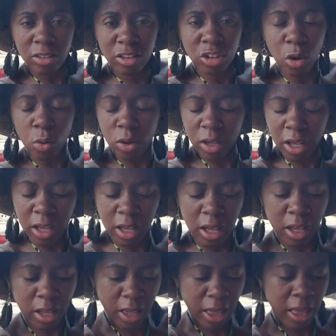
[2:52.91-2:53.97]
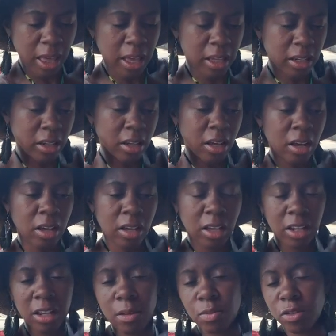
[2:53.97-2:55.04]
soca and
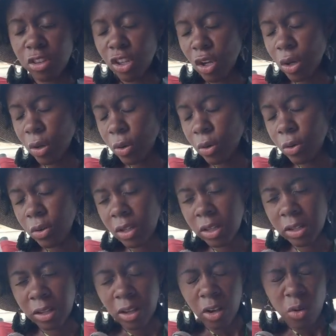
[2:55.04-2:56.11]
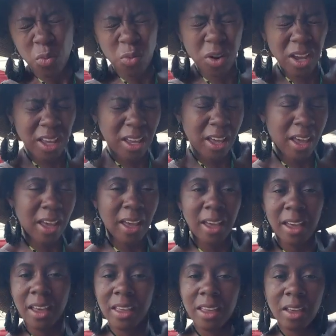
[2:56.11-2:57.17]
calypso and reggae
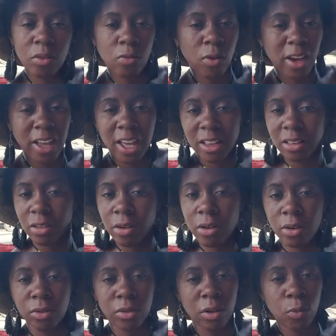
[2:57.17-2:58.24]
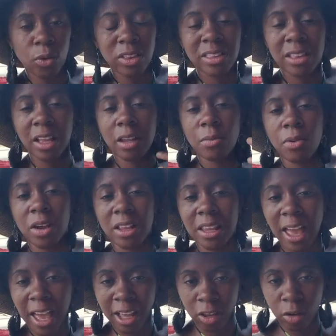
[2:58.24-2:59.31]
and reggaeton, and we celebrate
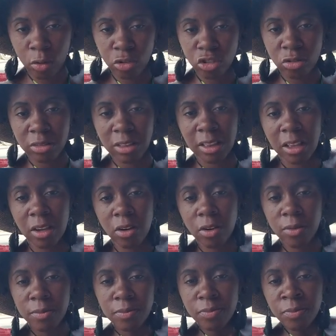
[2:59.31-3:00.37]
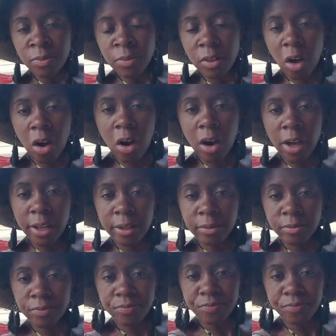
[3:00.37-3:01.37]
Latin cultures here on